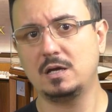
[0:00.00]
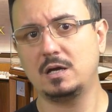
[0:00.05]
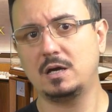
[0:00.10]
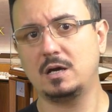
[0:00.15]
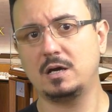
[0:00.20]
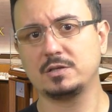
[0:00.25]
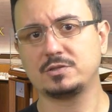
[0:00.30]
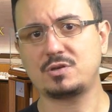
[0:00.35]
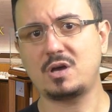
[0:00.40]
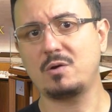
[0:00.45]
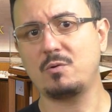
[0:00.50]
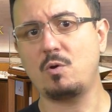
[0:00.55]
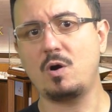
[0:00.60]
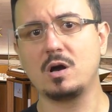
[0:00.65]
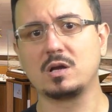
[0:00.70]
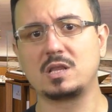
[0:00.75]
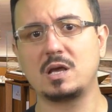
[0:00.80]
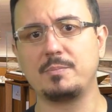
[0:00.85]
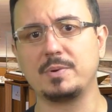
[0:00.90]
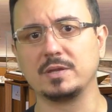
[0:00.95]
So I
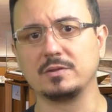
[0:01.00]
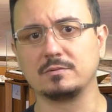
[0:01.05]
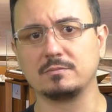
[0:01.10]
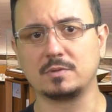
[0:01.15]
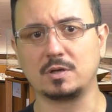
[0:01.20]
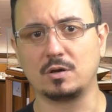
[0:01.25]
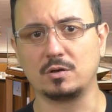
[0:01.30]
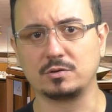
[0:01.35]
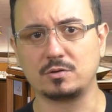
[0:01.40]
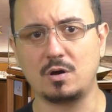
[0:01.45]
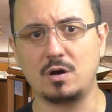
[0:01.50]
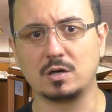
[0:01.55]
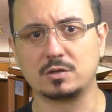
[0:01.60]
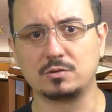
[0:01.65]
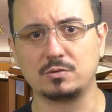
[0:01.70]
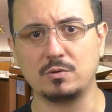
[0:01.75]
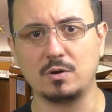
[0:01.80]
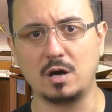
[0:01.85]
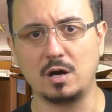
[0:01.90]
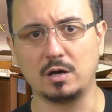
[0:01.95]
walked up and
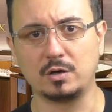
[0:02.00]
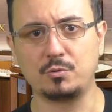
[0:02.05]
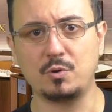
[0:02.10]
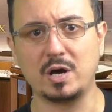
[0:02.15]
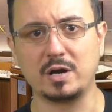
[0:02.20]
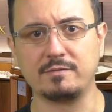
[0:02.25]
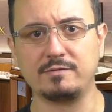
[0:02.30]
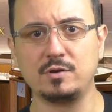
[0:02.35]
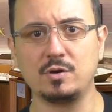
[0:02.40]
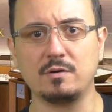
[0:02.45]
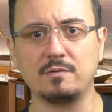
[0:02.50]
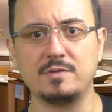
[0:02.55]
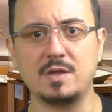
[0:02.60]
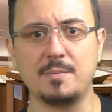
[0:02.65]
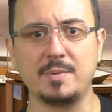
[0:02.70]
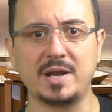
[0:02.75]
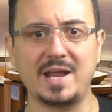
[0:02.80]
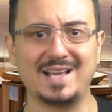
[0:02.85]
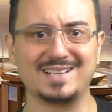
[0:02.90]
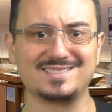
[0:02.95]
talked to quite a few of
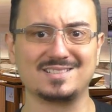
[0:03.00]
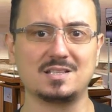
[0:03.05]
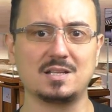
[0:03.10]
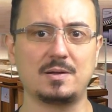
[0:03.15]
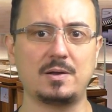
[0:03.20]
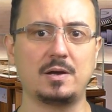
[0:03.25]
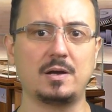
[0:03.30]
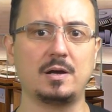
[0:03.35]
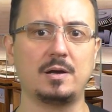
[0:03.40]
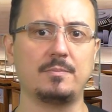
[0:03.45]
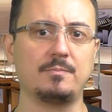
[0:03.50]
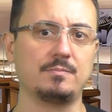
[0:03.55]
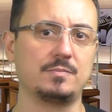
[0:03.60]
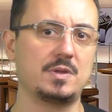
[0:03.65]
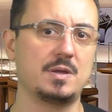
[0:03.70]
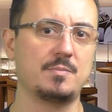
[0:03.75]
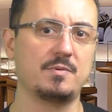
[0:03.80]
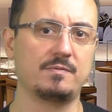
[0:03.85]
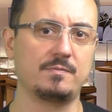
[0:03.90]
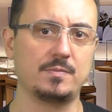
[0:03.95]
them and asked
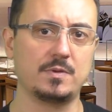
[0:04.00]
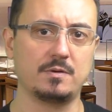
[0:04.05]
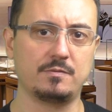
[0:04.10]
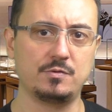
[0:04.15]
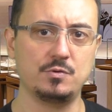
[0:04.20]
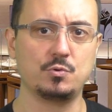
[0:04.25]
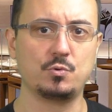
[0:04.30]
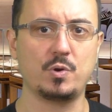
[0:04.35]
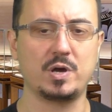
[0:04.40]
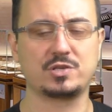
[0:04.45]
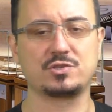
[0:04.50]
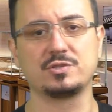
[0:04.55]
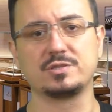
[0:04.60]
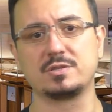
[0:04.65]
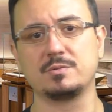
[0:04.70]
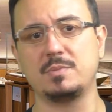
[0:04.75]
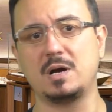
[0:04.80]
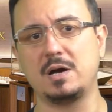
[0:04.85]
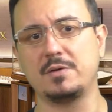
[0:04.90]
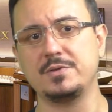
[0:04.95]
them a few
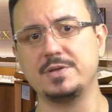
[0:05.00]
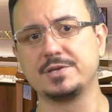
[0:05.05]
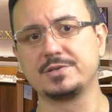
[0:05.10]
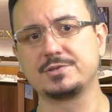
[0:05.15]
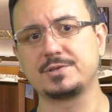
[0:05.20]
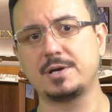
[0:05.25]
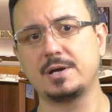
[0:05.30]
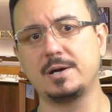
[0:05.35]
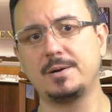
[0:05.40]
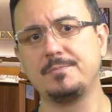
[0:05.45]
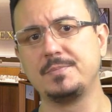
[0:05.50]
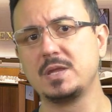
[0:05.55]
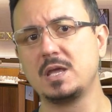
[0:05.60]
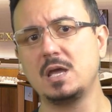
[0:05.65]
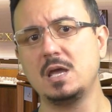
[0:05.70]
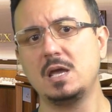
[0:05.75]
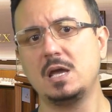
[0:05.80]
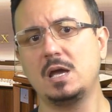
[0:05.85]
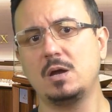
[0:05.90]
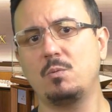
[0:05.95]
questions about this.
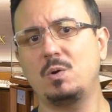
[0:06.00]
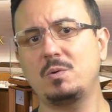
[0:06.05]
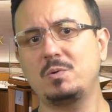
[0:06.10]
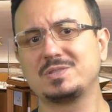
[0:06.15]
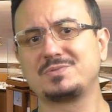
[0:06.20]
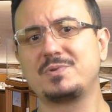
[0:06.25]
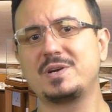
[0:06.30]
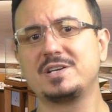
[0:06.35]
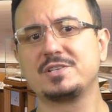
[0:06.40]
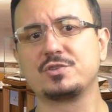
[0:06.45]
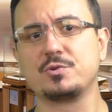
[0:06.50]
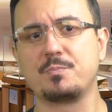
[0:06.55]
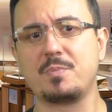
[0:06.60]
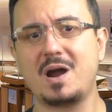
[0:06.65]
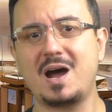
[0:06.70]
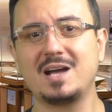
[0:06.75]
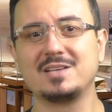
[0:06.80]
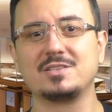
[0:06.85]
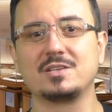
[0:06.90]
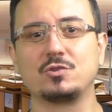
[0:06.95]
What was very
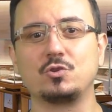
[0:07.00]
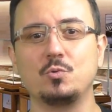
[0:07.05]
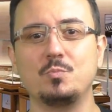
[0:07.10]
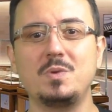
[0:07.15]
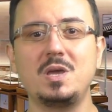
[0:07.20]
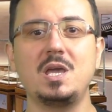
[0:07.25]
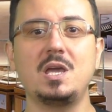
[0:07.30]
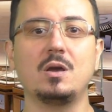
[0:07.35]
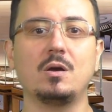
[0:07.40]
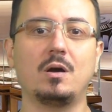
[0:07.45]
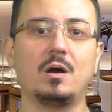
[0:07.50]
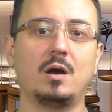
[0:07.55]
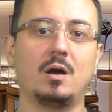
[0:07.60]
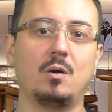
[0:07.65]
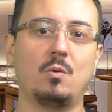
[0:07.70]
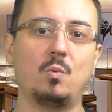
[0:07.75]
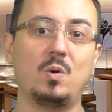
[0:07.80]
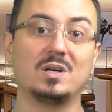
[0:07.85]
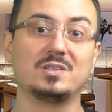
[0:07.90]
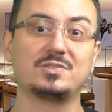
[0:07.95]
surprising to me
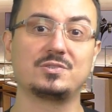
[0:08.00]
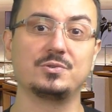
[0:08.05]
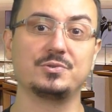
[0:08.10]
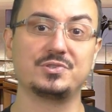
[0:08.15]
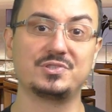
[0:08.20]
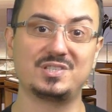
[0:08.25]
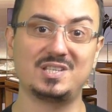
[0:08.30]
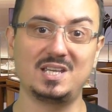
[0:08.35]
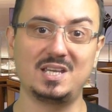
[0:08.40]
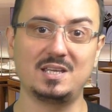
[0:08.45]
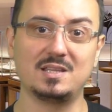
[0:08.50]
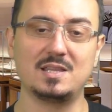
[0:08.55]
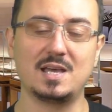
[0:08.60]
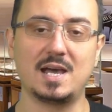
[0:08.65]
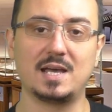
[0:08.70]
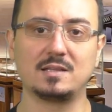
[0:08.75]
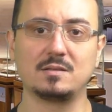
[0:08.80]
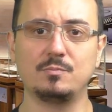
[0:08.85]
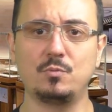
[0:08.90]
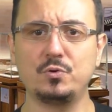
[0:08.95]
was to see
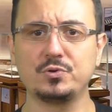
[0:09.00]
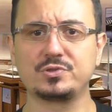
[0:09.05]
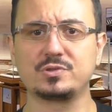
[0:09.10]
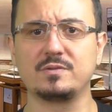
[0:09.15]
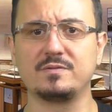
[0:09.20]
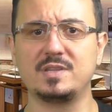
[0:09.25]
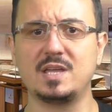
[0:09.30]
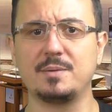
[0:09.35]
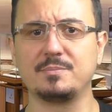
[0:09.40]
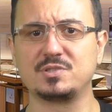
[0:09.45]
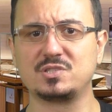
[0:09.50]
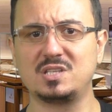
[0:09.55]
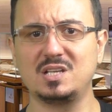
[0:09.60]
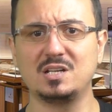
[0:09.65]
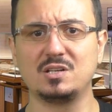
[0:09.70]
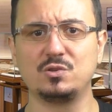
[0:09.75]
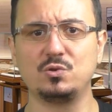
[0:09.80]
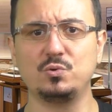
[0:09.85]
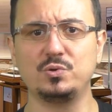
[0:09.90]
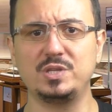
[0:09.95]
that most of them
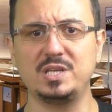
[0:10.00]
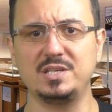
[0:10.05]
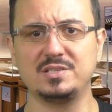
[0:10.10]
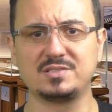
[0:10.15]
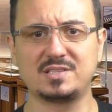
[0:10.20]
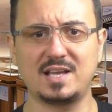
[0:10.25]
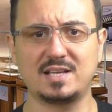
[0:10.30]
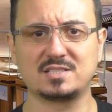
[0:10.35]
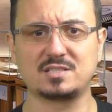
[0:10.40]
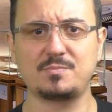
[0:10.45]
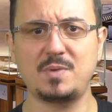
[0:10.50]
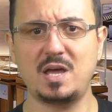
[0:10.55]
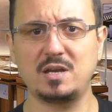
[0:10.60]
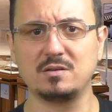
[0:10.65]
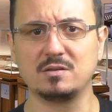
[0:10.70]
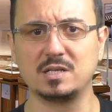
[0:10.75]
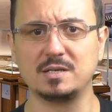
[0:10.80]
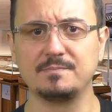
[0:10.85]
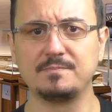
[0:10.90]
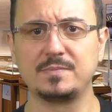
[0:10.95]
still do these tasks
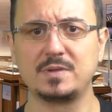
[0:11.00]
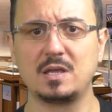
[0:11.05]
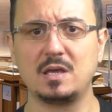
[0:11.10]
manually.